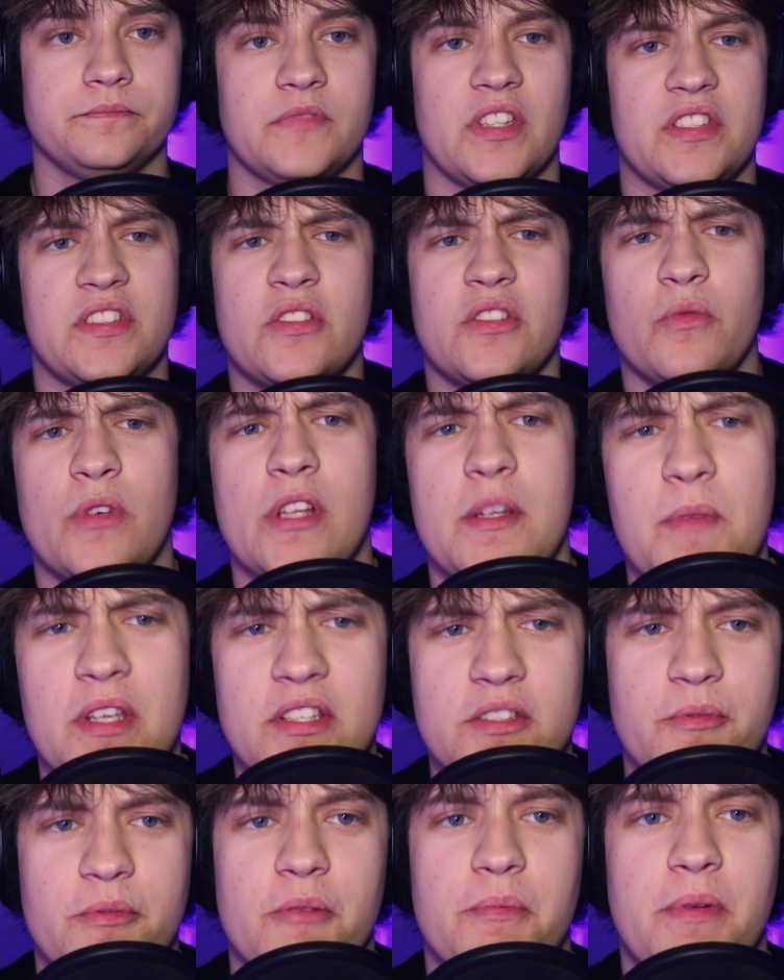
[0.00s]
This isn't really
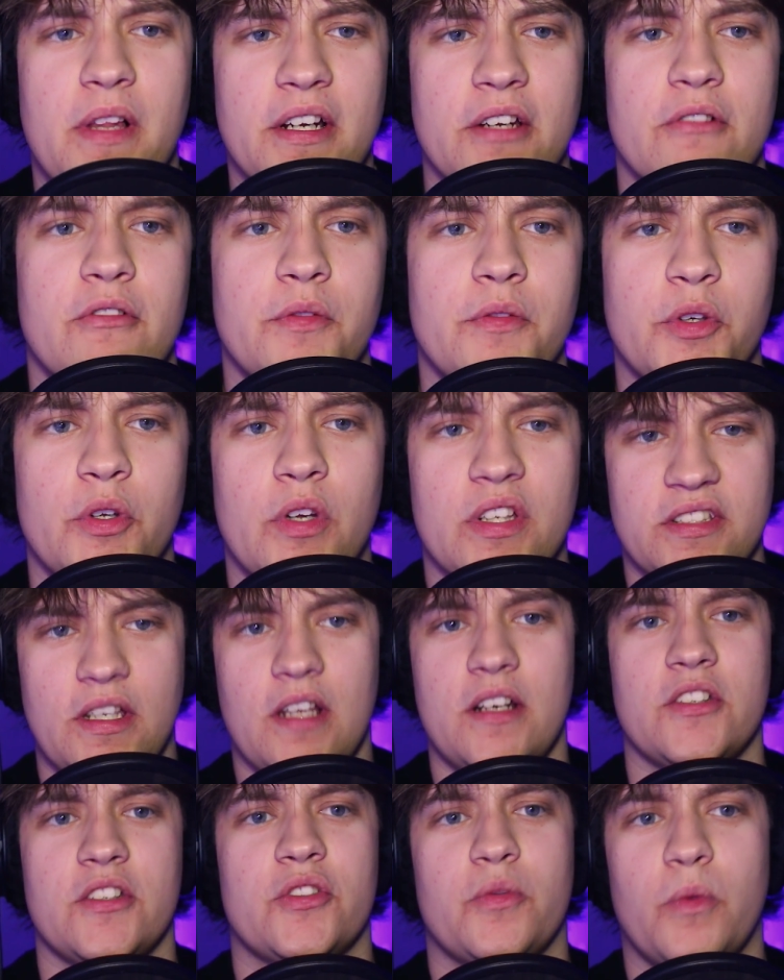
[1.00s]
meant to be a plugin review, I was
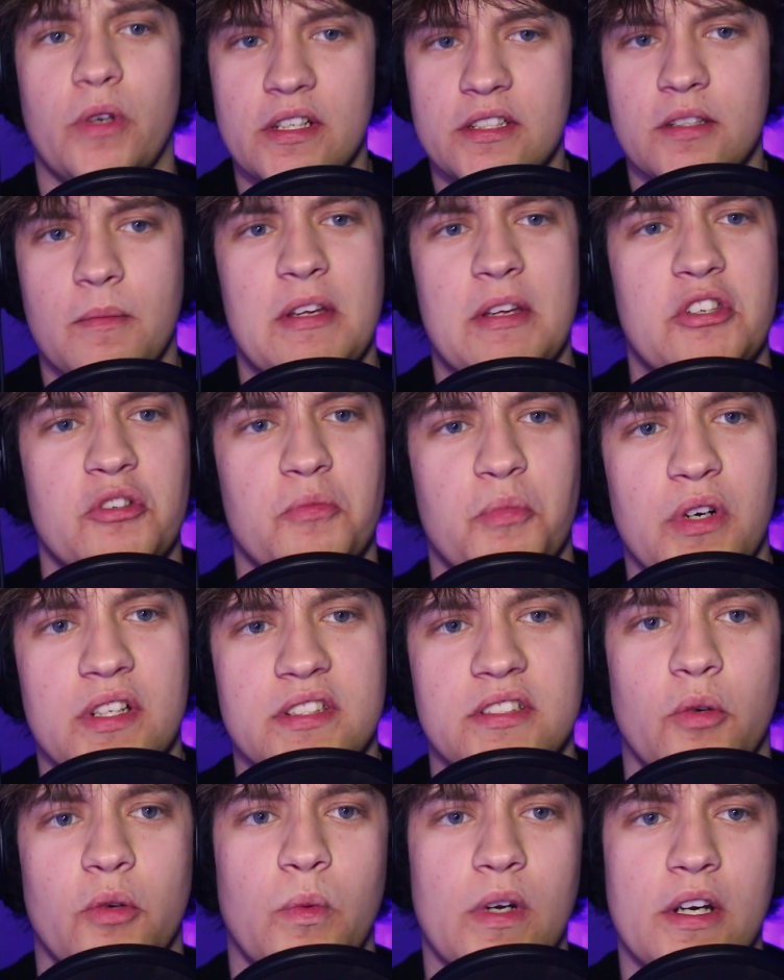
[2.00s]
kind of just wanting to make you
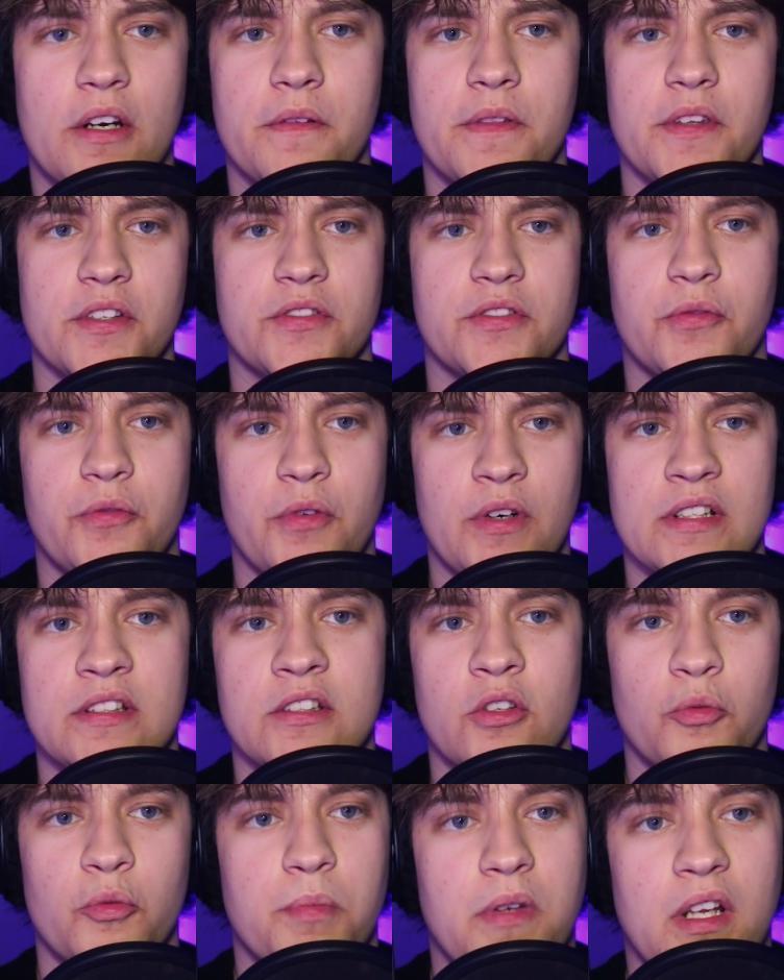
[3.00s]
boys aware of this free
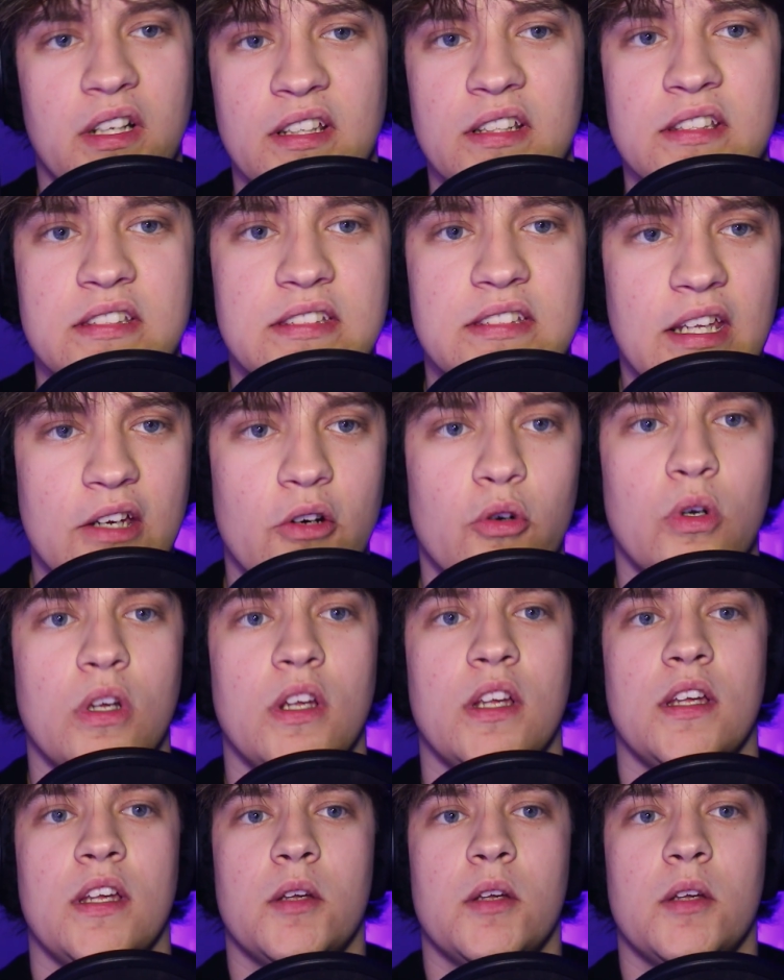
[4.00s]
little plugin deal.